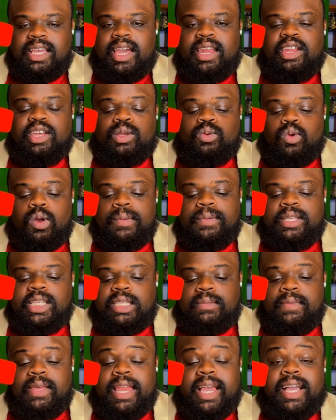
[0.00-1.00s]
another word would
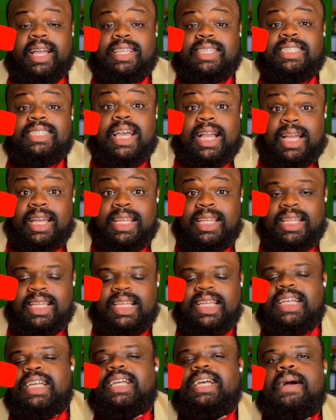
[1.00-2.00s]
just be like a sucker.
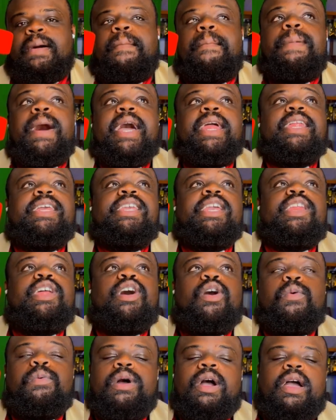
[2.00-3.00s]
But, you
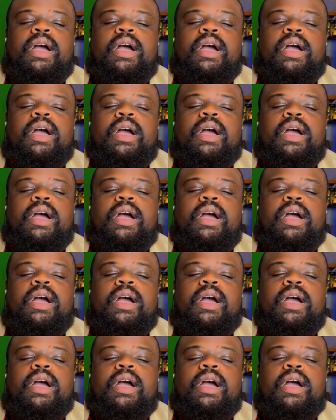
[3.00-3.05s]
know,